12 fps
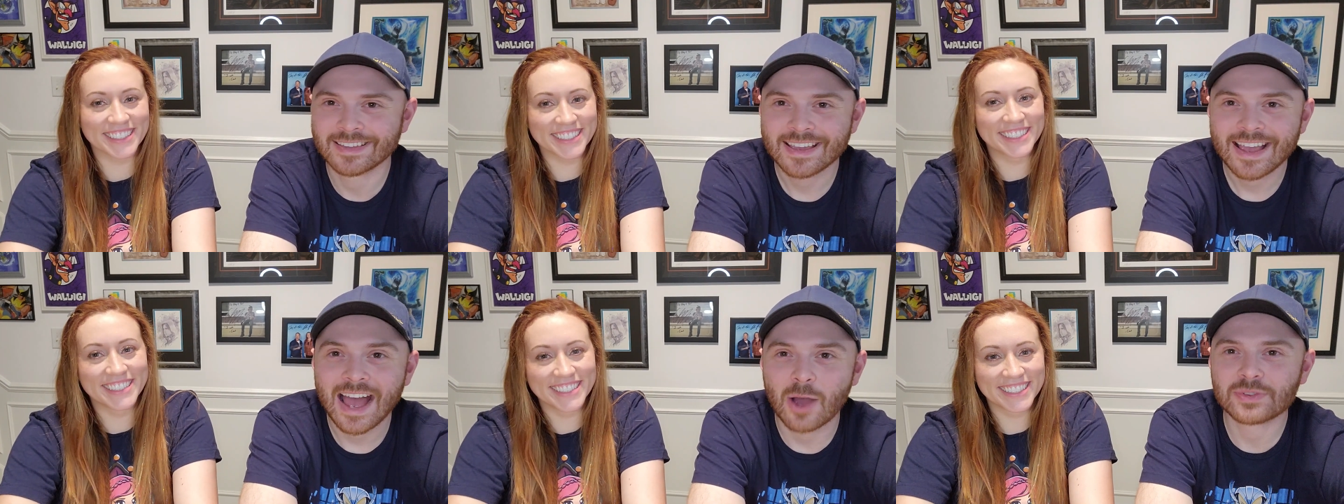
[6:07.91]

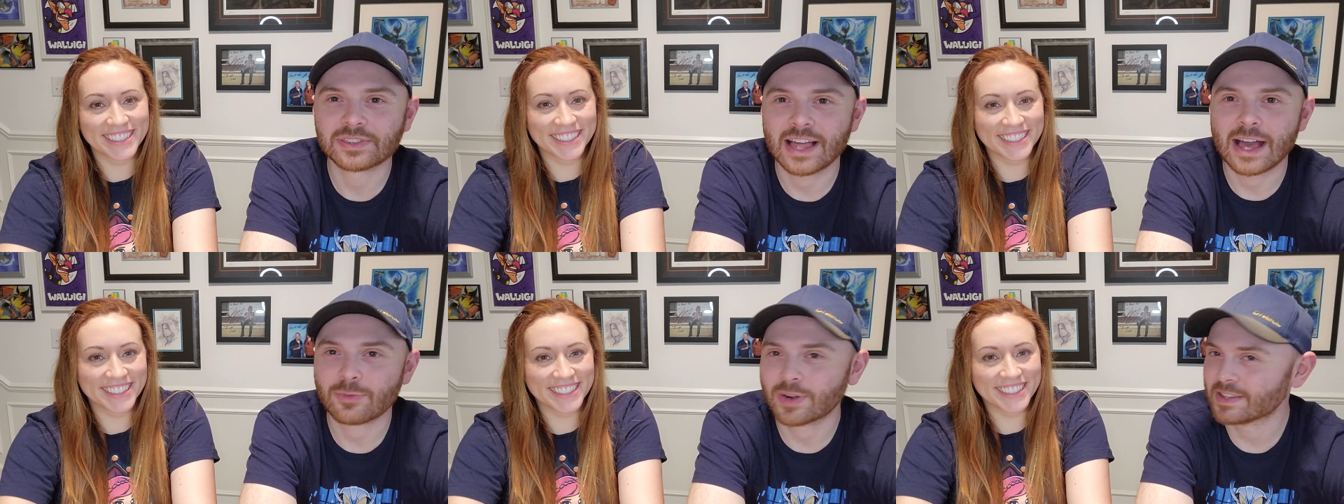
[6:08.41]
Speaker 1: I always
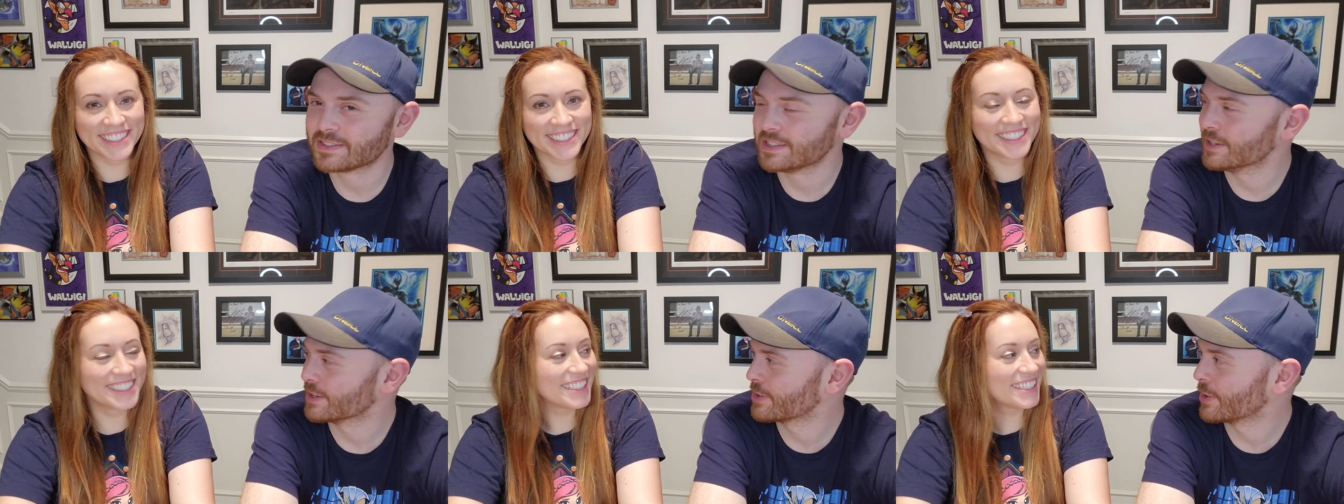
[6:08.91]
laugh when I see
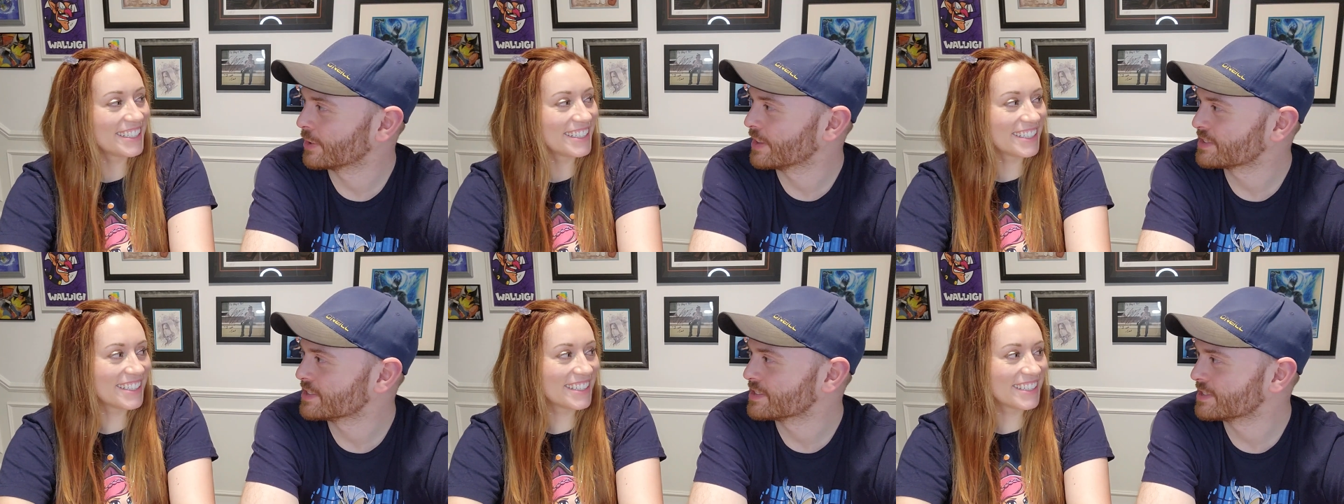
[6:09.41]
your card
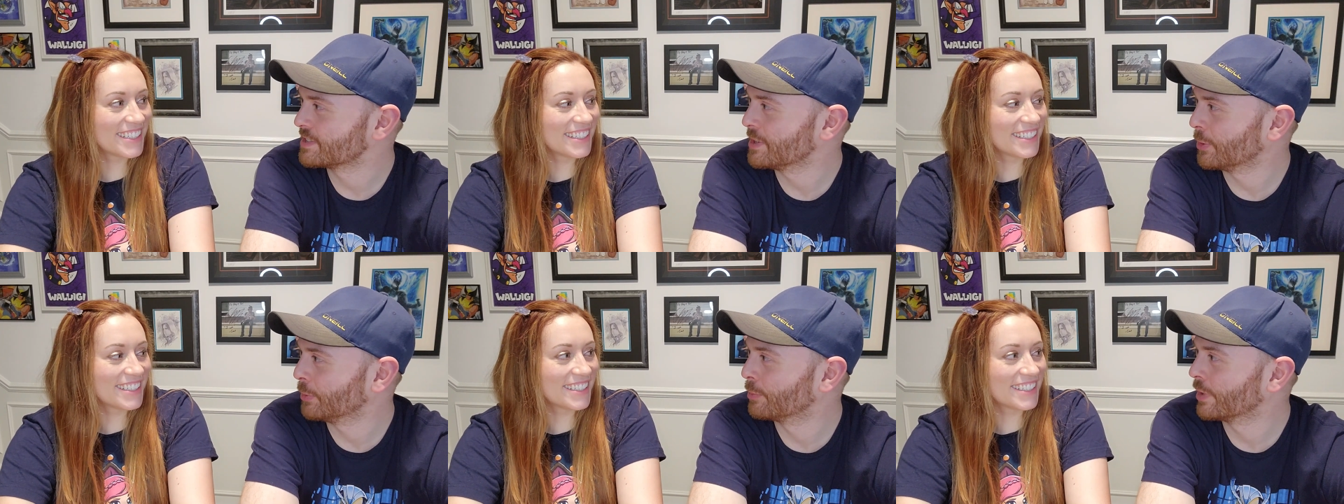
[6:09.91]
that says
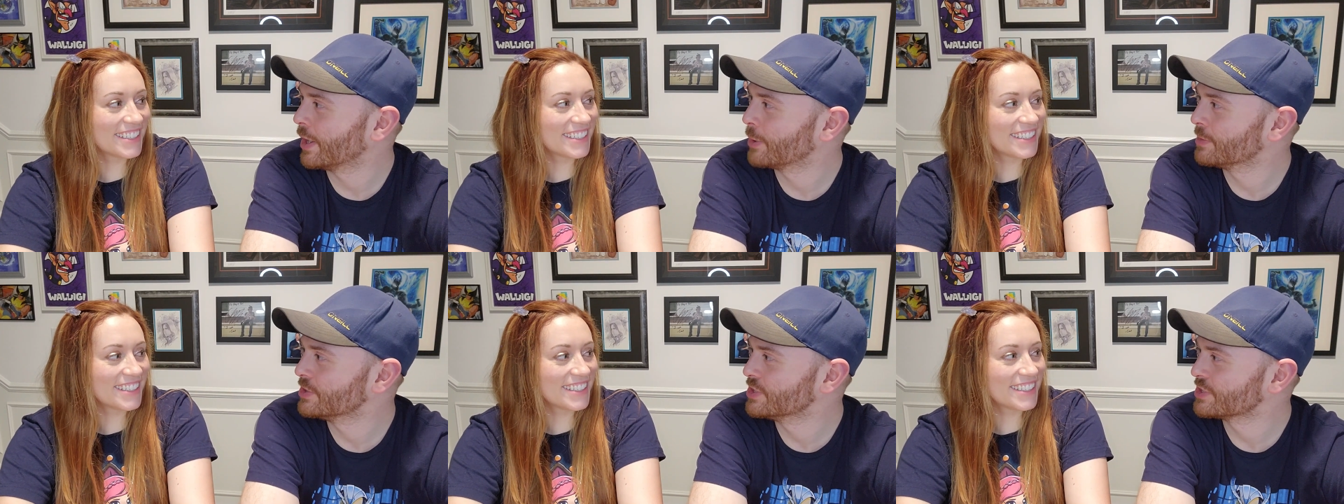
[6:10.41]
skilled
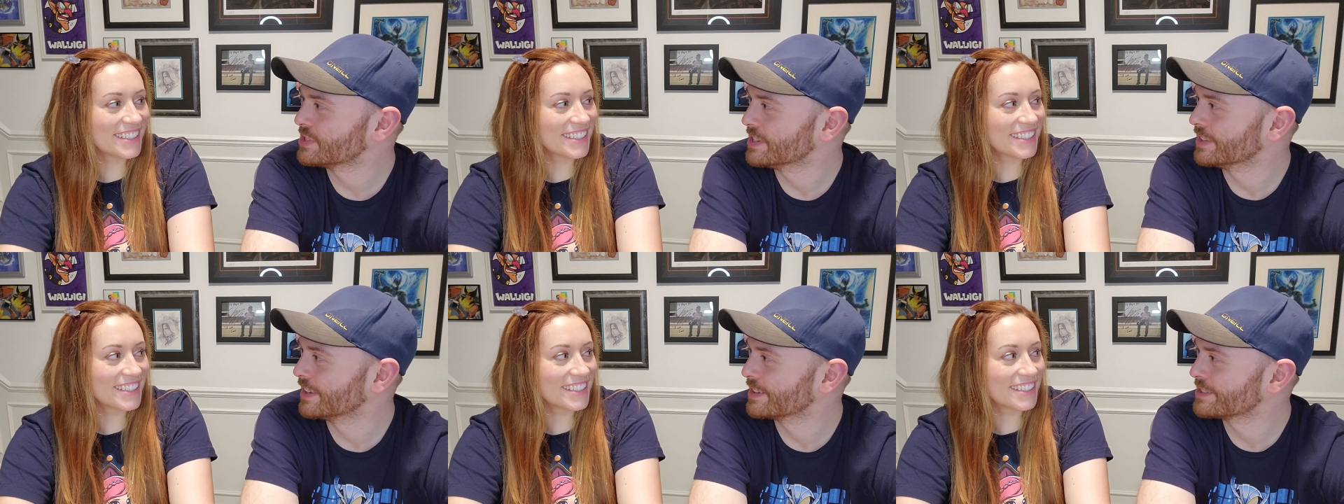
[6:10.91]
brown magician
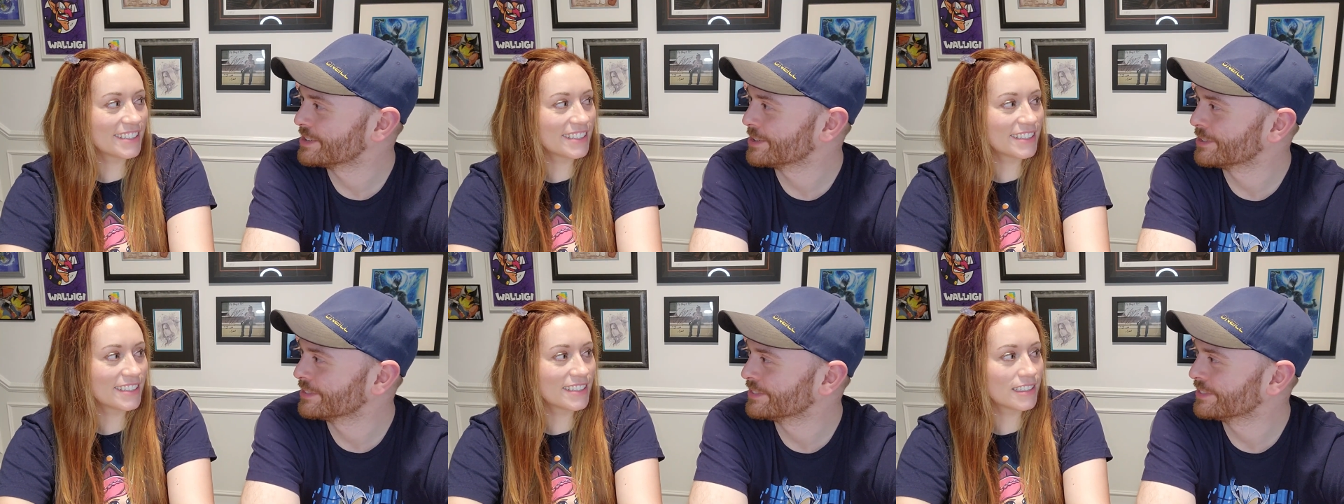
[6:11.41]
in there
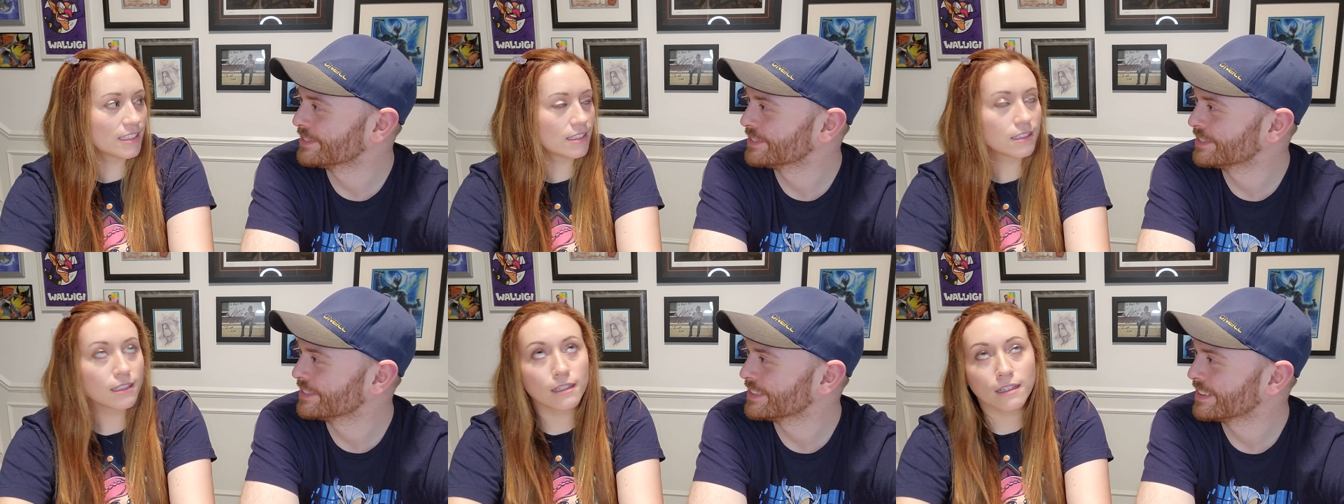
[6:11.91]
too.
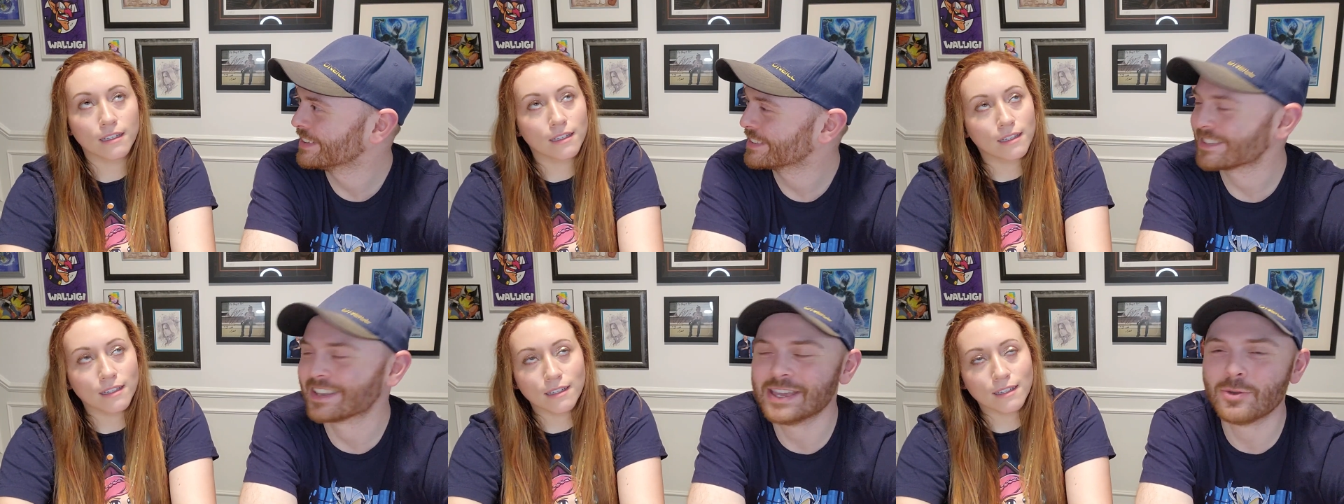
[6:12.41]

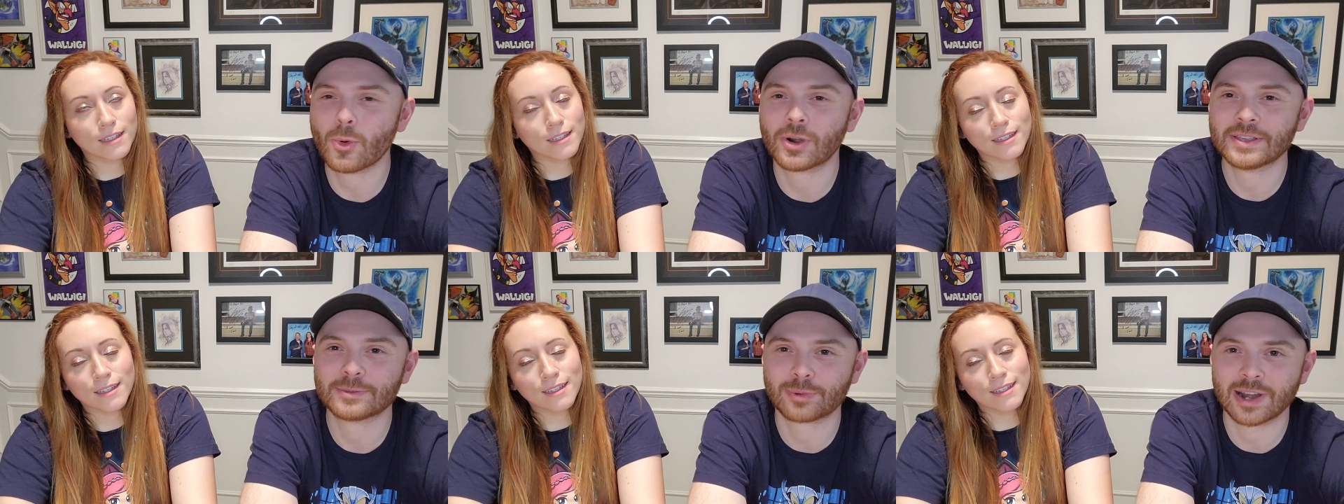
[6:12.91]
It's like he wore
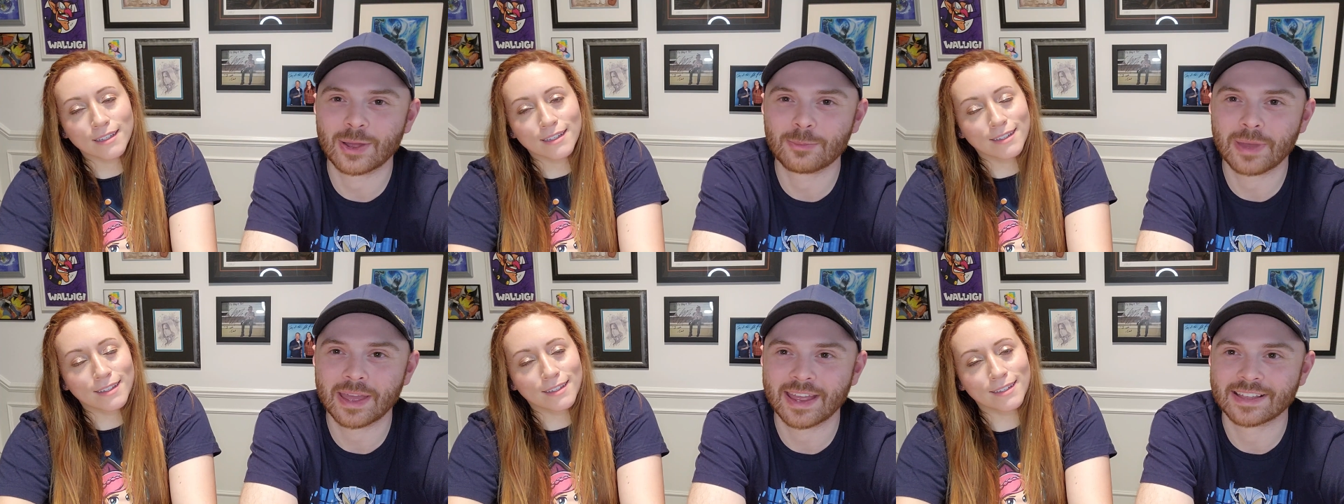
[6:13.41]
his brown
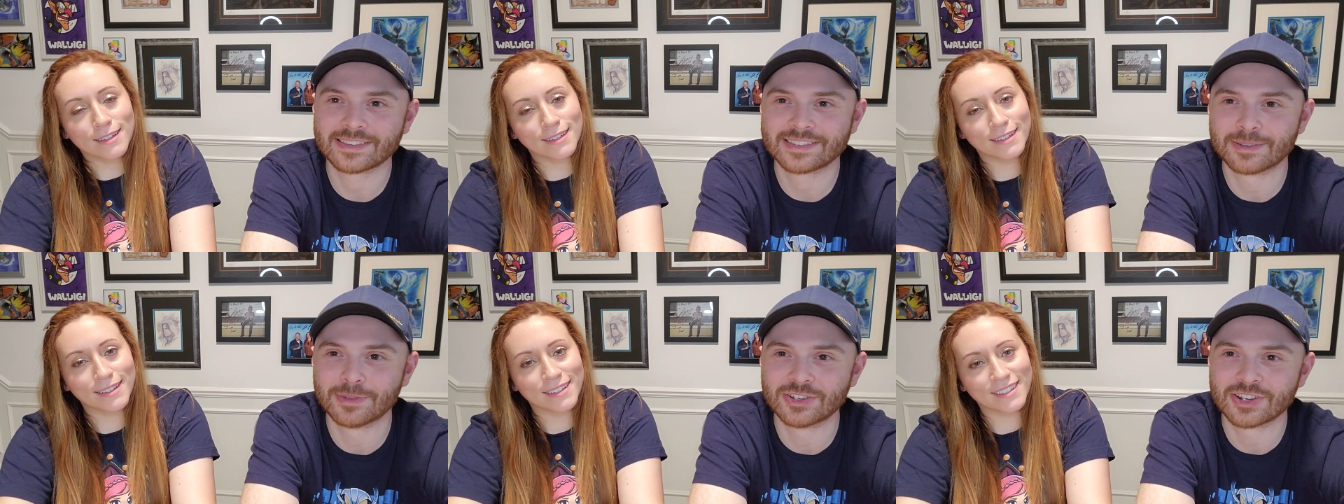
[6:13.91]
pants to
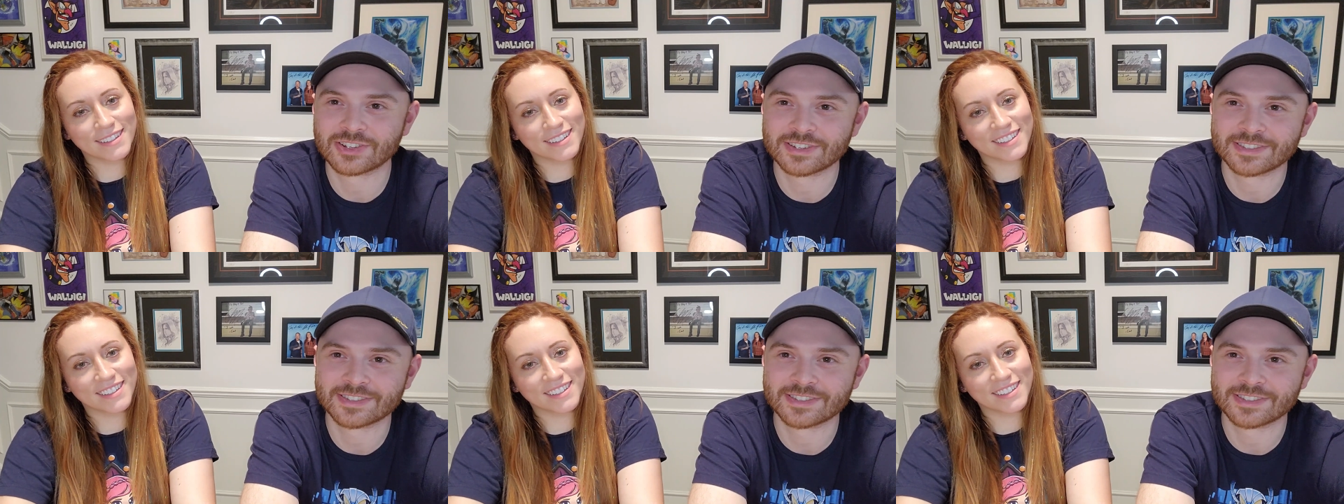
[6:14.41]
magician